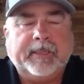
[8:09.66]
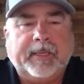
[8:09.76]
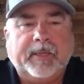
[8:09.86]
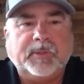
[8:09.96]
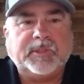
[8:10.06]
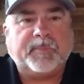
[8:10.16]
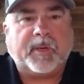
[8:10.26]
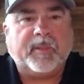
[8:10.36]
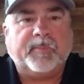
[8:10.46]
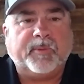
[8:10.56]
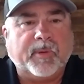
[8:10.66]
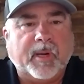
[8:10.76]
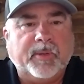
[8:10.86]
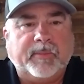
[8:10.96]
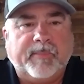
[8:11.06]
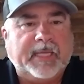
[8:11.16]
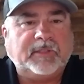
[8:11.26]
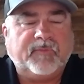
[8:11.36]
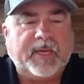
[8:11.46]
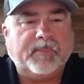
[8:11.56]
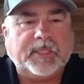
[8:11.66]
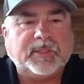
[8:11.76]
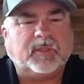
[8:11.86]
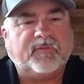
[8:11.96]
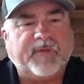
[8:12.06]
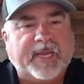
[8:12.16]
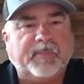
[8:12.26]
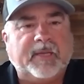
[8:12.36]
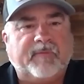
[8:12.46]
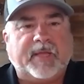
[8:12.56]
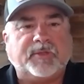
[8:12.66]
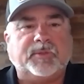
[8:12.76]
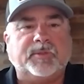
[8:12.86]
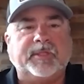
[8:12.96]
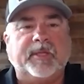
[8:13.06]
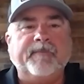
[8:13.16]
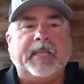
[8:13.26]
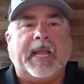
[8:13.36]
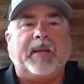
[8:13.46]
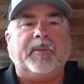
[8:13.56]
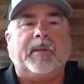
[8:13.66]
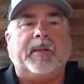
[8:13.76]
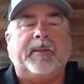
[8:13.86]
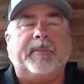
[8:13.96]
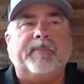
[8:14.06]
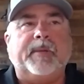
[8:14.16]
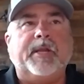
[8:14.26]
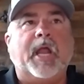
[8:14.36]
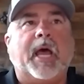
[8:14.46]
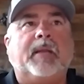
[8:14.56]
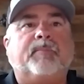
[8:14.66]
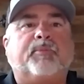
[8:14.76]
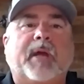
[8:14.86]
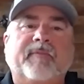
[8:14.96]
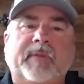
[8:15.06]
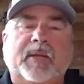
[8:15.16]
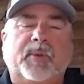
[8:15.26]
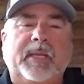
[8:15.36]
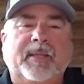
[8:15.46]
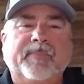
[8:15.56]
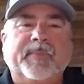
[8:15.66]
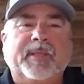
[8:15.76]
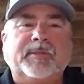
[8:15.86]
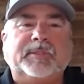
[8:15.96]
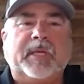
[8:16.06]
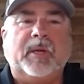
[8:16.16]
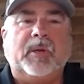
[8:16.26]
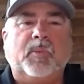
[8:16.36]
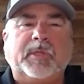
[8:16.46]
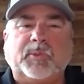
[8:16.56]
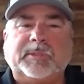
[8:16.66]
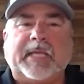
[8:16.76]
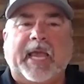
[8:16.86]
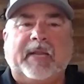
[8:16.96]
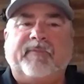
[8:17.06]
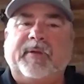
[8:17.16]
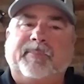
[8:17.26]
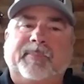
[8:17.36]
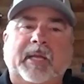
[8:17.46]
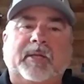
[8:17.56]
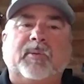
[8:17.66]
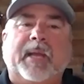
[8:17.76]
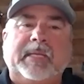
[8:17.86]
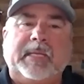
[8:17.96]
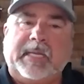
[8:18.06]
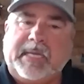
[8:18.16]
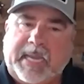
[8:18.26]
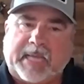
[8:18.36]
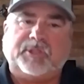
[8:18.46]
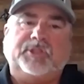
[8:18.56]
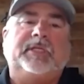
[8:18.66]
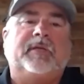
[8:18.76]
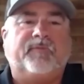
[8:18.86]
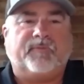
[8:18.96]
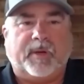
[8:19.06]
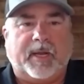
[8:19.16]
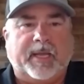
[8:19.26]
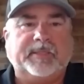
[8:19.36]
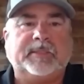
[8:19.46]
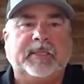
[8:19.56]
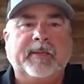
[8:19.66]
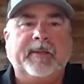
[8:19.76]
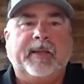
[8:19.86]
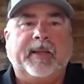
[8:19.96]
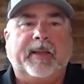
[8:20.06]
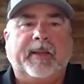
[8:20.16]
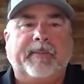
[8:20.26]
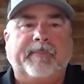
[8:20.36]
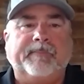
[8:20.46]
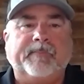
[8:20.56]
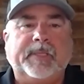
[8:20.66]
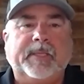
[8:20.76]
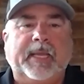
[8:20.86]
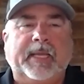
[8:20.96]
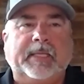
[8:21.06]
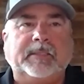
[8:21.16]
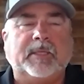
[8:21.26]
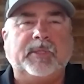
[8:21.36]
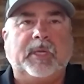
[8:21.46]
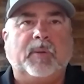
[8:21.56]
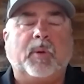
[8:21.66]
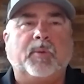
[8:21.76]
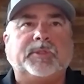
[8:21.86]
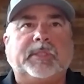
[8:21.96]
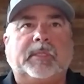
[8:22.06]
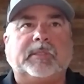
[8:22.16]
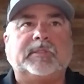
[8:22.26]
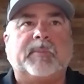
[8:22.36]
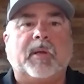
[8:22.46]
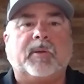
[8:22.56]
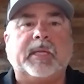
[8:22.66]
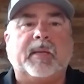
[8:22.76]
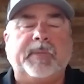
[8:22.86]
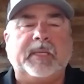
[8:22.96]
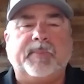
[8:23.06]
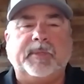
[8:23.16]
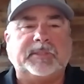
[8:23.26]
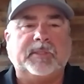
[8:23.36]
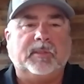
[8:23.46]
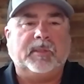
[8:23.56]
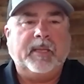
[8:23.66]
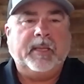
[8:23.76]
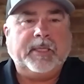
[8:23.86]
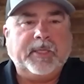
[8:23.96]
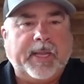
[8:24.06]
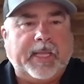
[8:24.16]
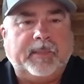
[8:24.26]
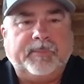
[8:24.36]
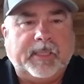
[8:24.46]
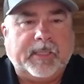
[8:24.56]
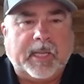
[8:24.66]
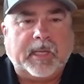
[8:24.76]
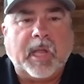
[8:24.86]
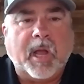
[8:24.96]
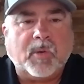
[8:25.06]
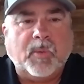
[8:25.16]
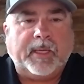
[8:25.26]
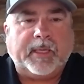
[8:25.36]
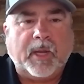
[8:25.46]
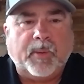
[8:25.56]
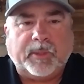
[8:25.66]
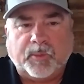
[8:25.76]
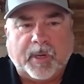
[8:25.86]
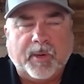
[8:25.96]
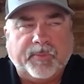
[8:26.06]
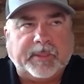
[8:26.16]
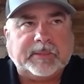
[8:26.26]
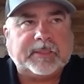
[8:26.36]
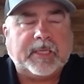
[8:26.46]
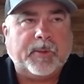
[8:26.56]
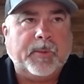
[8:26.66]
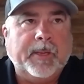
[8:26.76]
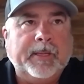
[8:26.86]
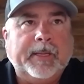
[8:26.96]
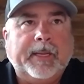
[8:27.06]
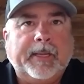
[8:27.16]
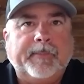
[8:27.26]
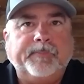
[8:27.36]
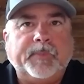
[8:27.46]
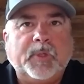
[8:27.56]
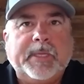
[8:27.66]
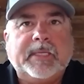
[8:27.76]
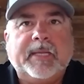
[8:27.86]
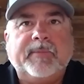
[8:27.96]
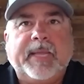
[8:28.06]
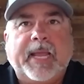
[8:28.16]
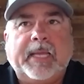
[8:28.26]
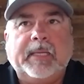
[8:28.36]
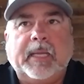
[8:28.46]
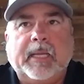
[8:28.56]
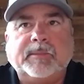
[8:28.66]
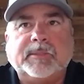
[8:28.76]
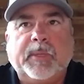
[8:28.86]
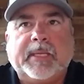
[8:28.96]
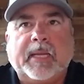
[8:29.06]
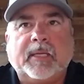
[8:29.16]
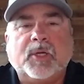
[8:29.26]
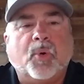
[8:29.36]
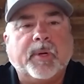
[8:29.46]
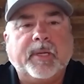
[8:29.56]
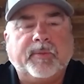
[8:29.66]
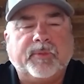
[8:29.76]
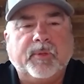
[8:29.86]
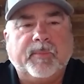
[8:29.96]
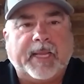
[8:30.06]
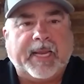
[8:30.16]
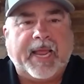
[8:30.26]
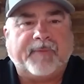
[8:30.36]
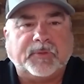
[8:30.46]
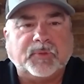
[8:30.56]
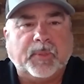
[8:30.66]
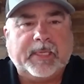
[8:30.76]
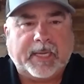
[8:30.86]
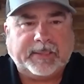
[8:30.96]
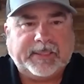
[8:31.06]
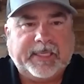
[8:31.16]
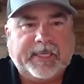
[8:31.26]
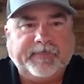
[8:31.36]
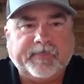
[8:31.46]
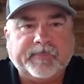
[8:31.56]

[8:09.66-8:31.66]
which is part of the Perot and the Mays family. So it's family investors, not private equity. So, which was kind of a great next shift for us. And so, we were still a small company, but still, had a long way to go in growth. And so we did that. So we kind of courted through about half of 2019